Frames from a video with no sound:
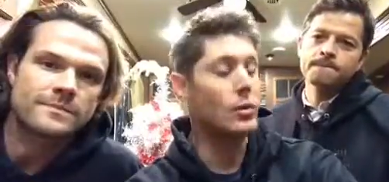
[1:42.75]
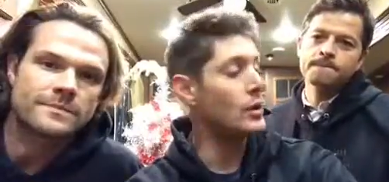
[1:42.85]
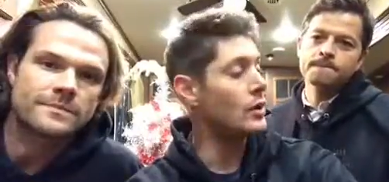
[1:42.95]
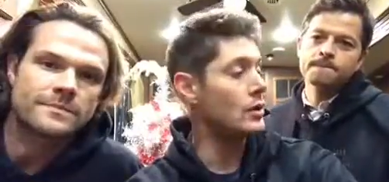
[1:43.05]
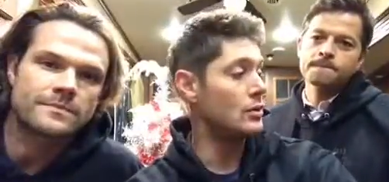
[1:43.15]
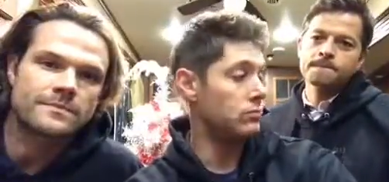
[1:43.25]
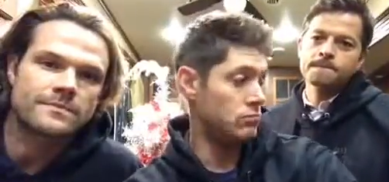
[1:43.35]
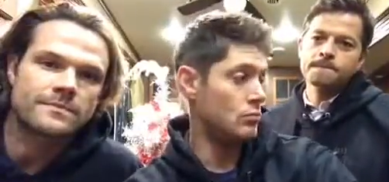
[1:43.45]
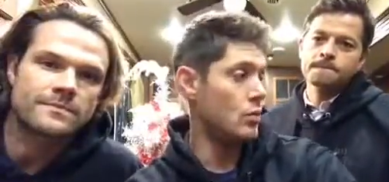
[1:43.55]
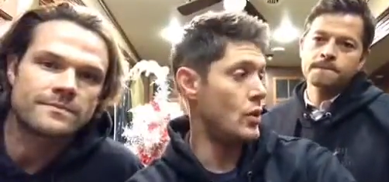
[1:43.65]
Speaker 1: we are
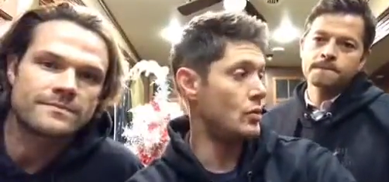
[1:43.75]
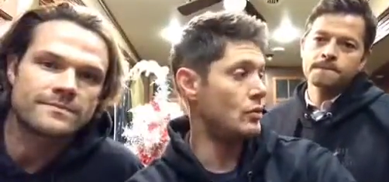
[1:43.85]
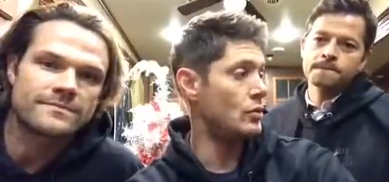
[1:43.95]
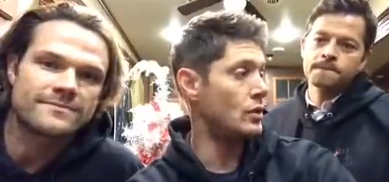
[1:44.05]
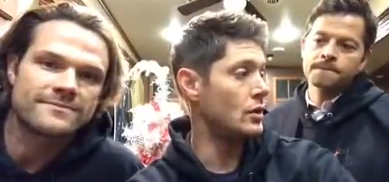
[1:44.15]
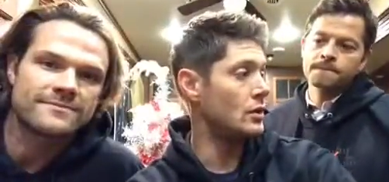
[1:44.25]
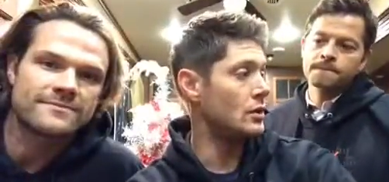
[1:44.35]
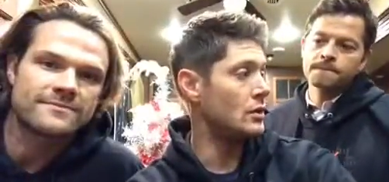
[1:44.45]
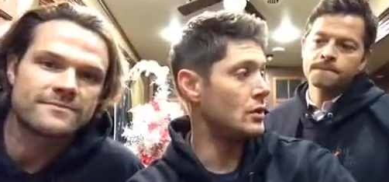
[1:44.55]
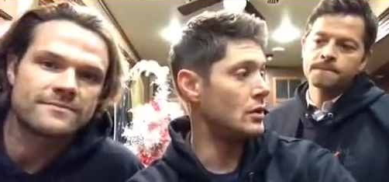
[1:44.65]
we are doing
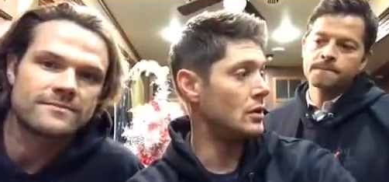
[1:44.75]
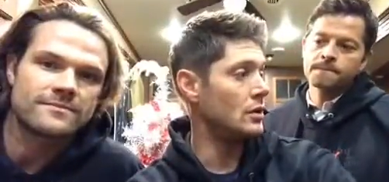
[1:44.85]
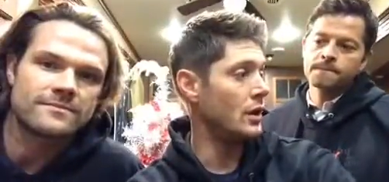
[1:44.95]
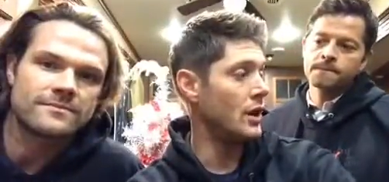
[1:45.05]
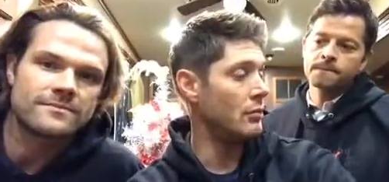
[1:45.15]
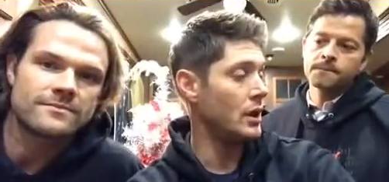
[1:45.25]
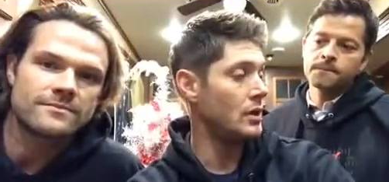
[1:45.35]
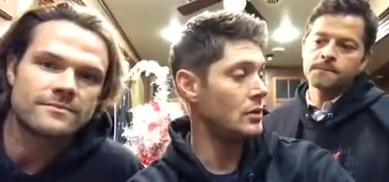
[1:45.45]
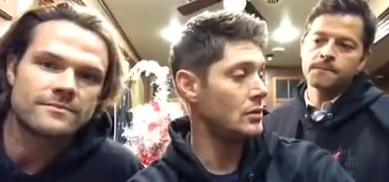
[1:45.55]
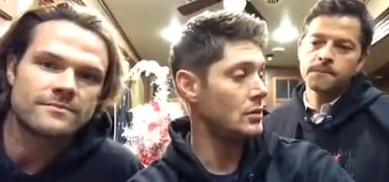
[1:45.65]
a, a- little
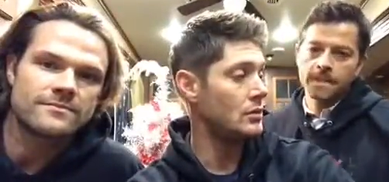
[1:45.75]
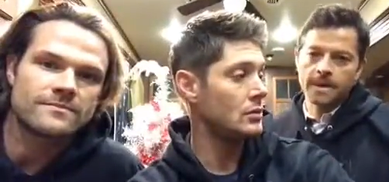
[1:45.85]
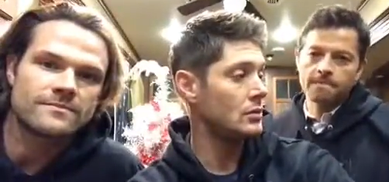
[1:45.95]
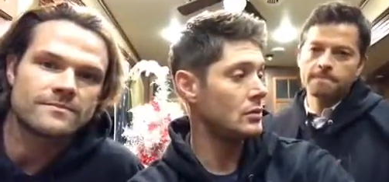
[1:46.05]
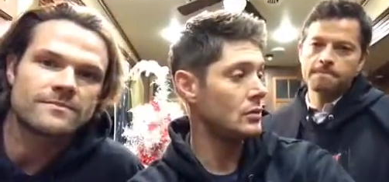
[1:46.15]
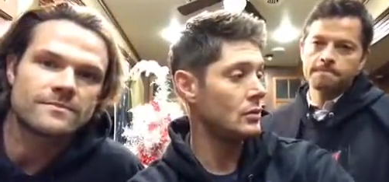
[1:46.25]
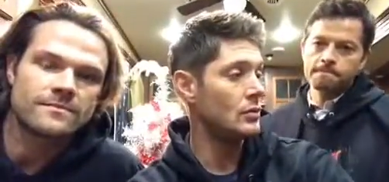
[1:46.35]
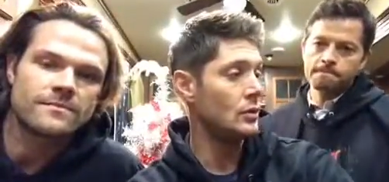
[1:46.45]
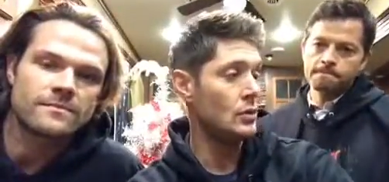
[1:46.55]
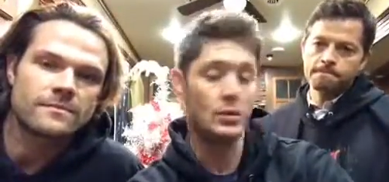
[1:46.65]
campaign. Yeah. You,
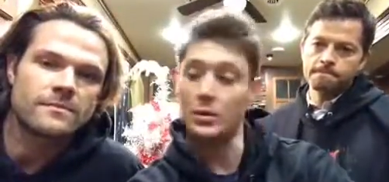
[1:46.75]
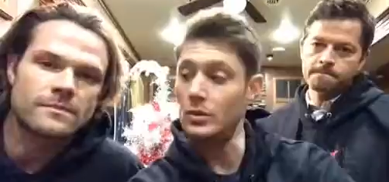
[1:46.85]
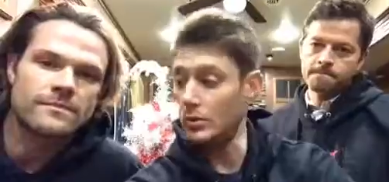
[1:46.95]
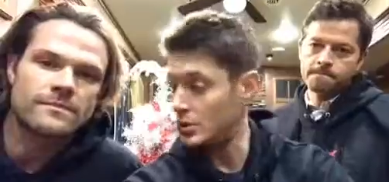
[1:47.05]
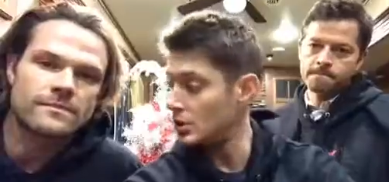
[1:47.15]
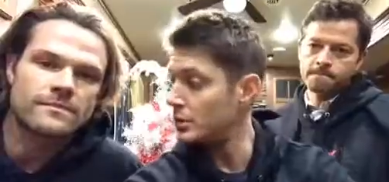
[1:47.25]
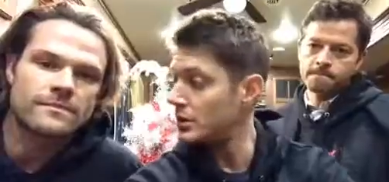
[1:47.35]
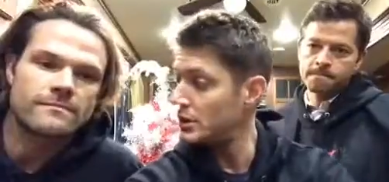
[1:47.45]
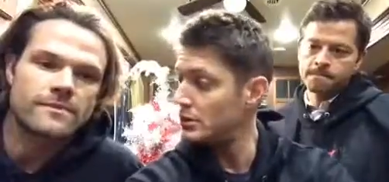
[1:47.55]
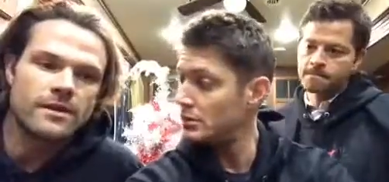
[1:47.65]
you want you want to talk
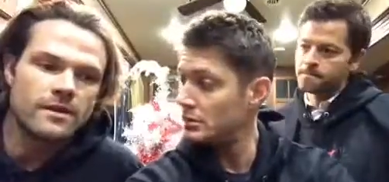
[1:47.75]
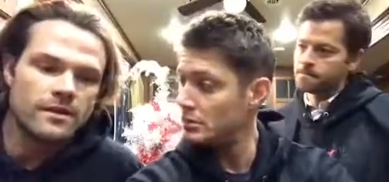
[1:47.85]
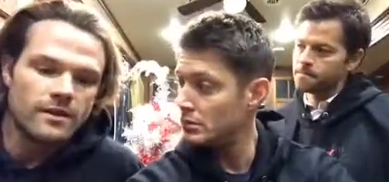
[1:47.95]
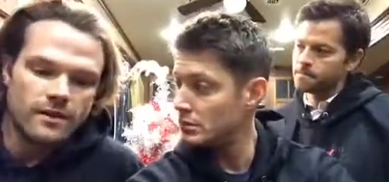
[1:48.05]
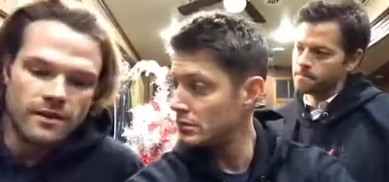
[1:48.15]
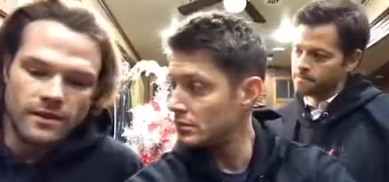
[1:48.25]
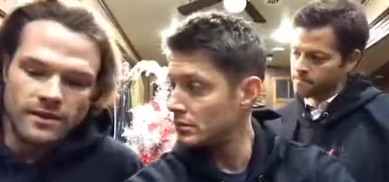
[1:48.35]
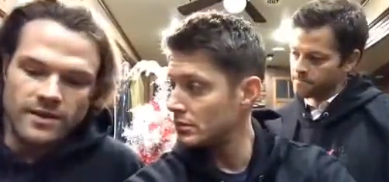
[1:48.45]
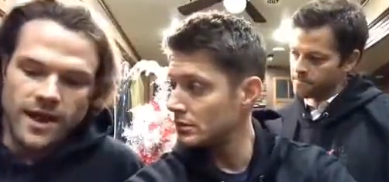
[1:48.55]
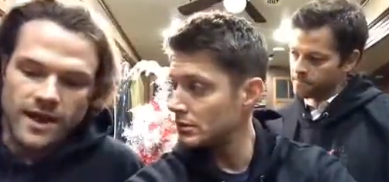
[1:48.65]
about that?
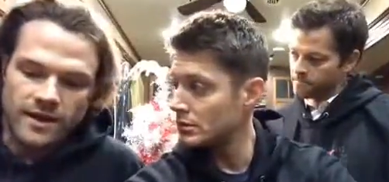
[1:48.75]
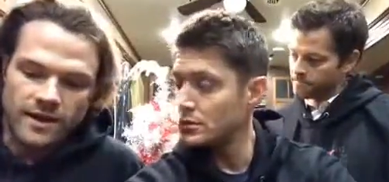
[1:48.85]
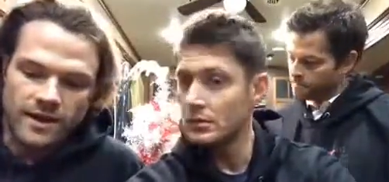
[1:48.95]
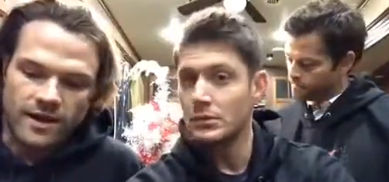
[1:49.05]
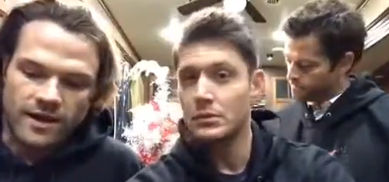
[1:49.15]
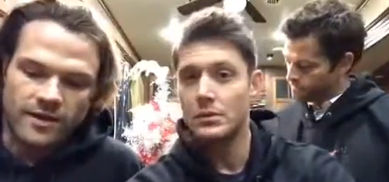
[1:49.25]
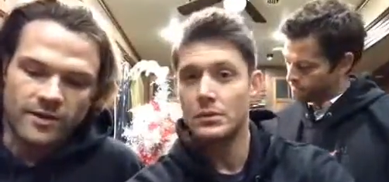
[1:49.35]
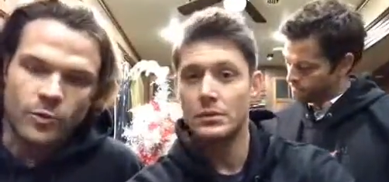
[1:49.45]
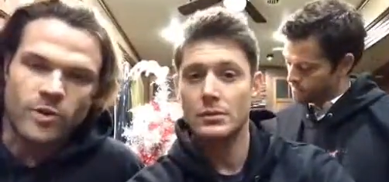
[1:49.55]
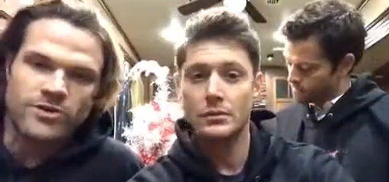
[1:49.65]
Speaker 2: Yeah, uh,
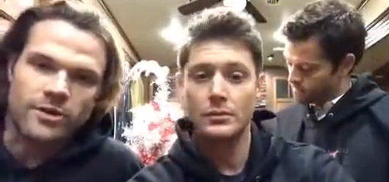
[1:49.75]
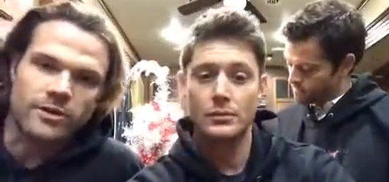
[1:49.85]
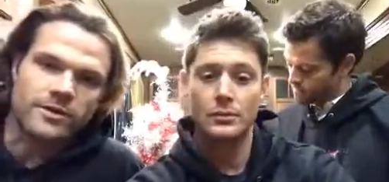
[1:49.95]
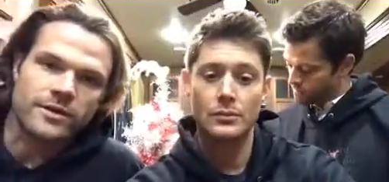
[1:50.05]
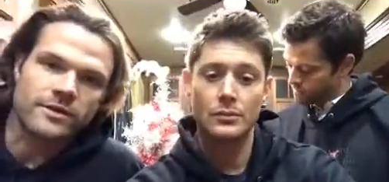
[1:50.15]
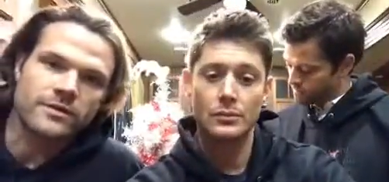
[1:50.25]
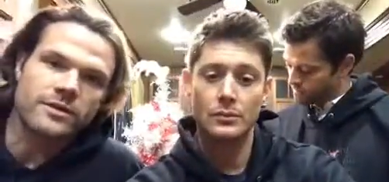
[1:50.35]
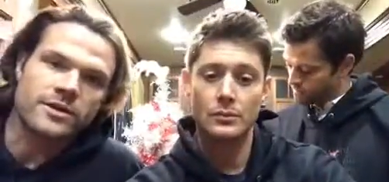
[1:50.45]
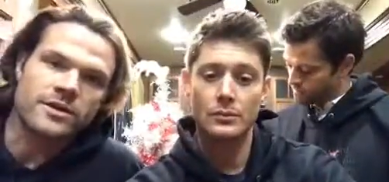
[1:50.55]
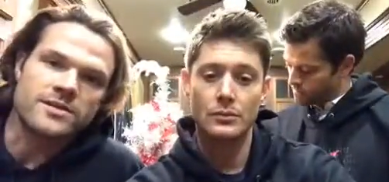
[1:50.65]
with all the
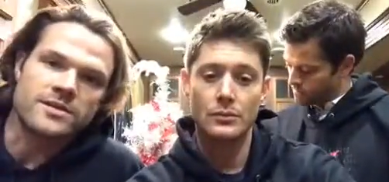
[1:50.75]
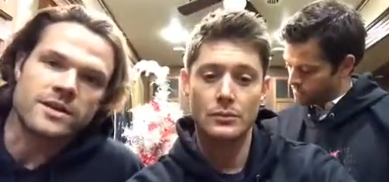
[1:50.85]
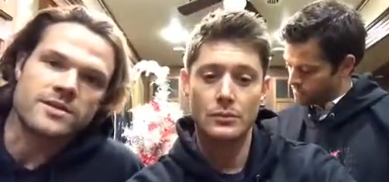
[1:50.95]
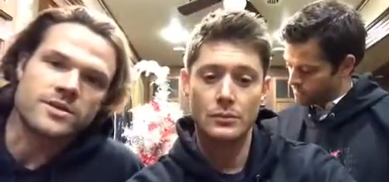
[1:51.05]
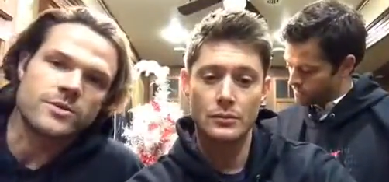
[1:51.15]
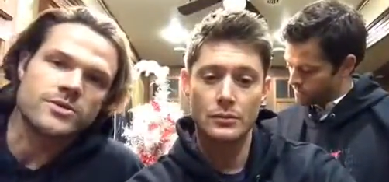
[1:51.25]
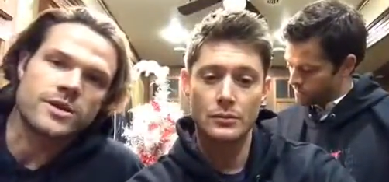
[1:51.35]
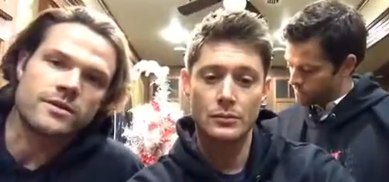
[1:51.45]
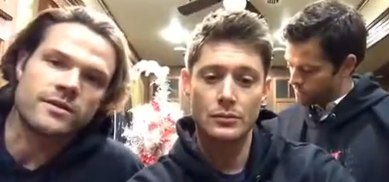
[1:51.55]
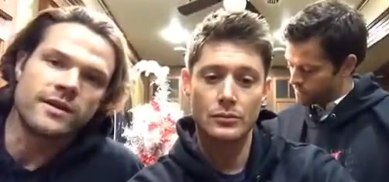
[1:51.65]
goodness and the gusto and
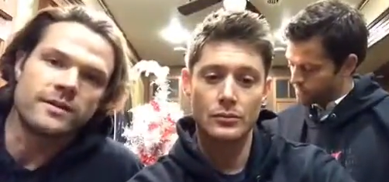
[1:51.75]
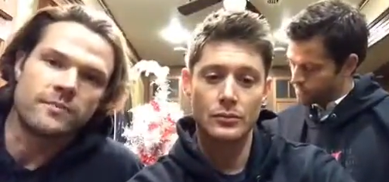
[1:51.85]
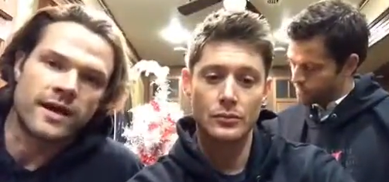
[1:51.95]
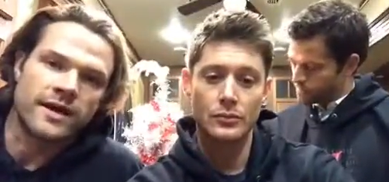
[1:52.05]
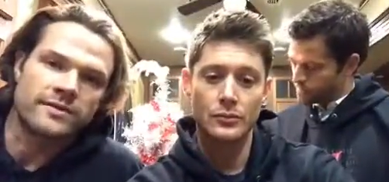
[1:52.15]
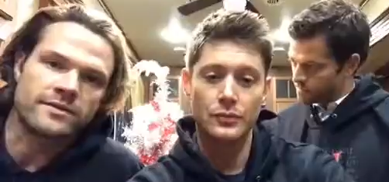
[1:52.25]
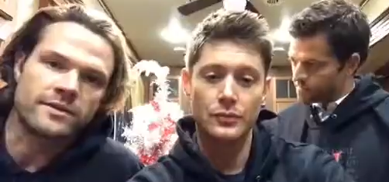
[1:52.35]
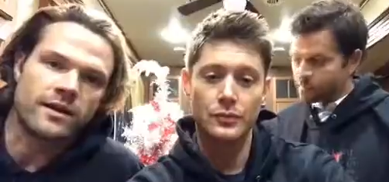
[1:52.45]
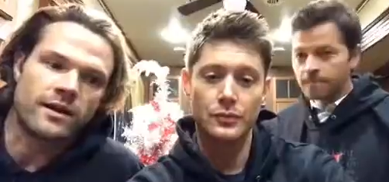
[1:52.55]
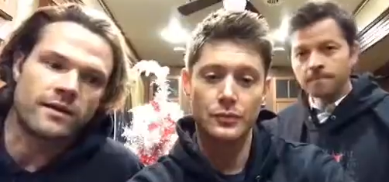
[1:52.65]
cheer in mind,
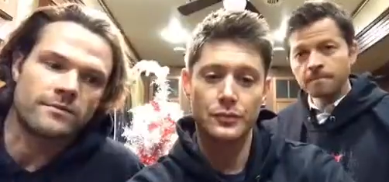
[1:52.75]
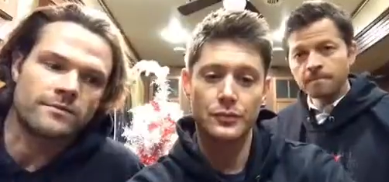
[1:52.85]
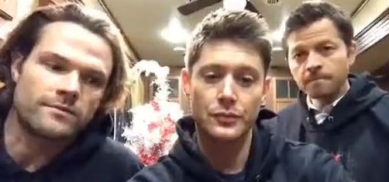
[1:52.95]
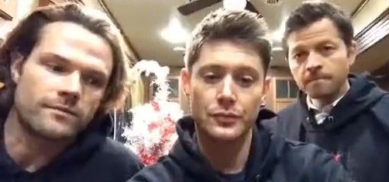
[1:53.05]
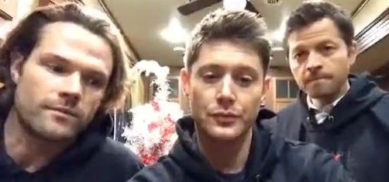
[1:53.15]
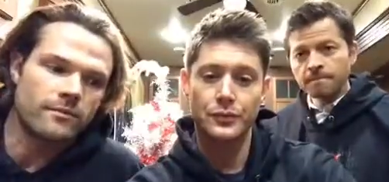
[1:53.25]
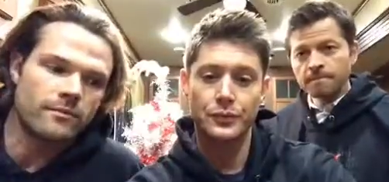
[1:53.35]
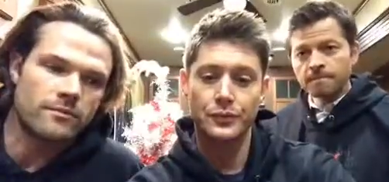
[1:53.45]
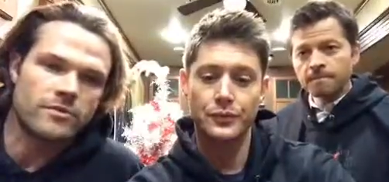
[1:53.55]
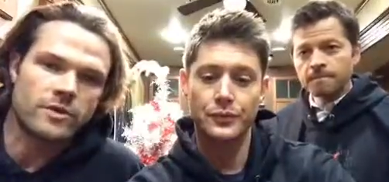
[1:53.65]
um,
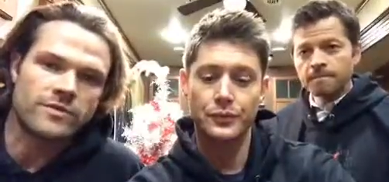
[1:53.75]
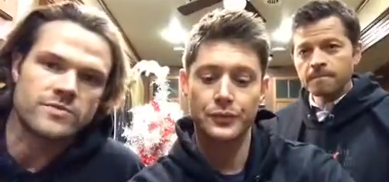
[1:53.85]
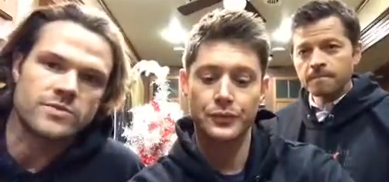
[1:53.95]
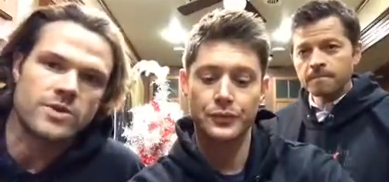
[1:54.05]
the three of us were